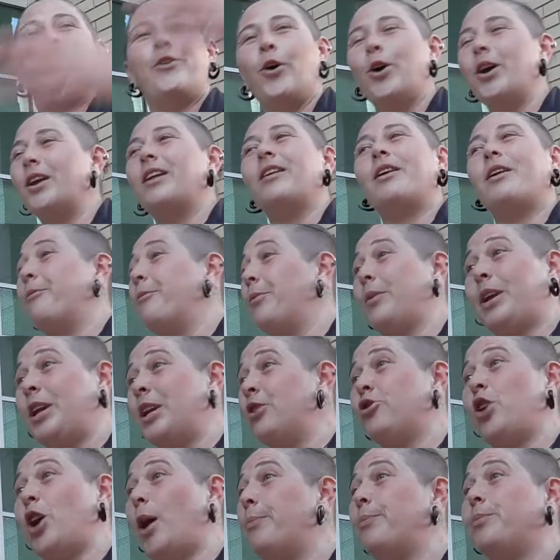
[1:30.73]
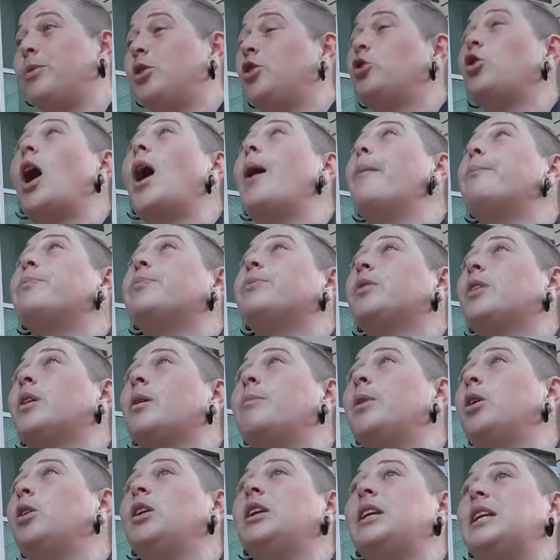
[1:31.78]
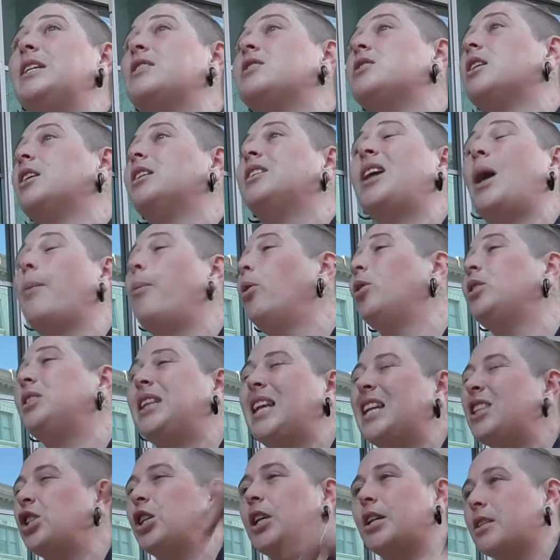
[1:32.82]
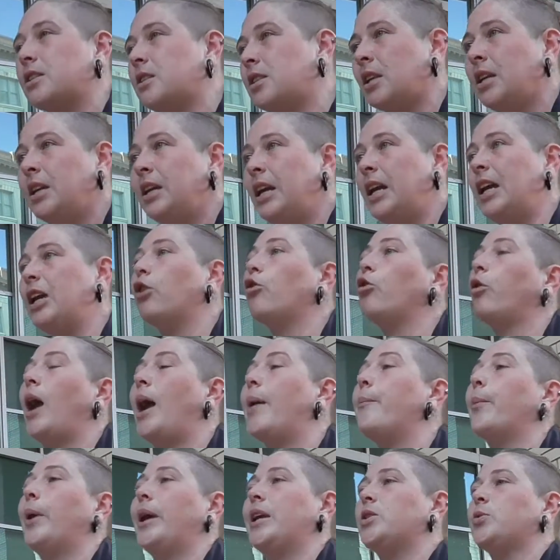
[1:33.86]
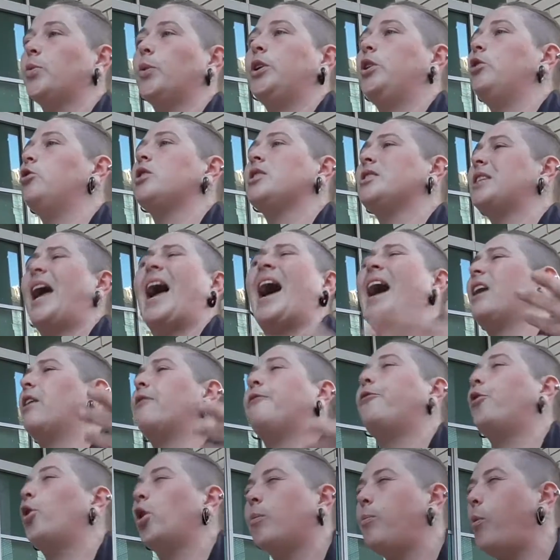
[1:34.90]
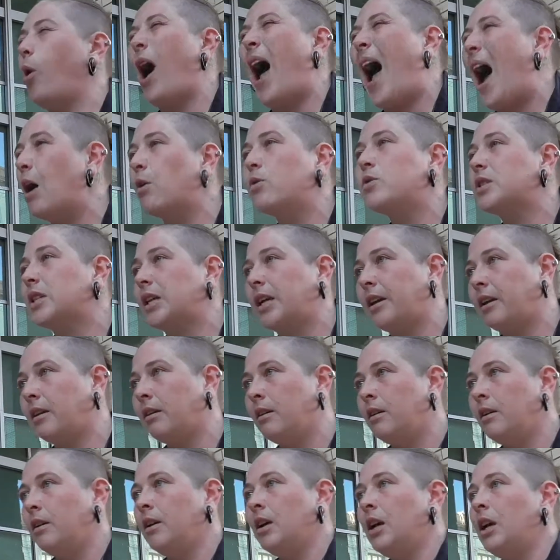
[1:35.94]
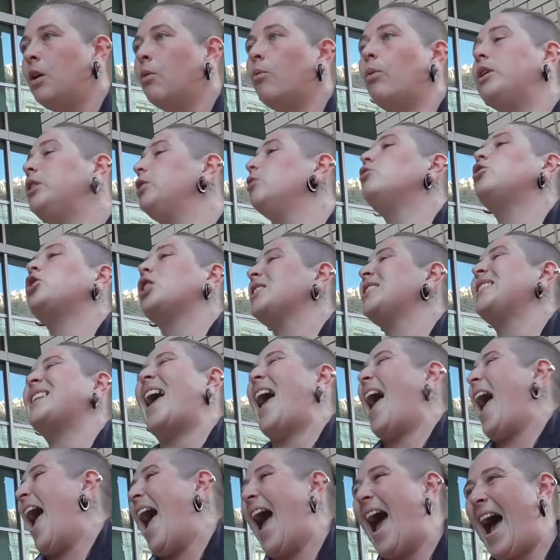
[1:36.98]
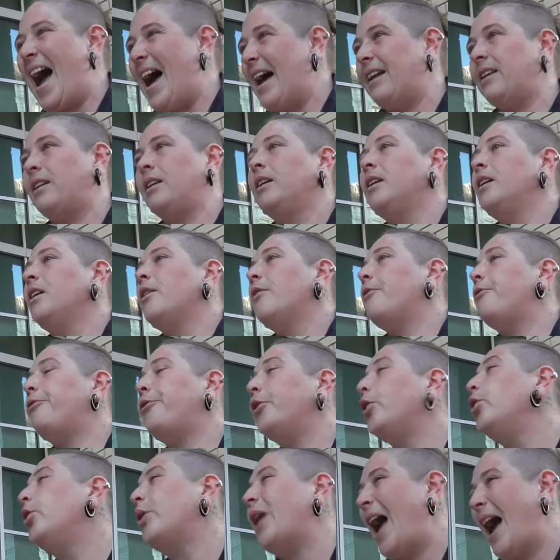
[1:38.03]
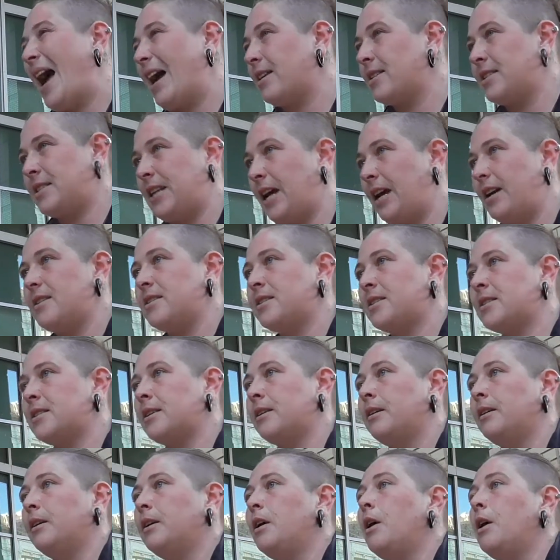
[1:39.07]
can drop, drop communities double digits in crime rates when you just add affordable housing, when you just add food access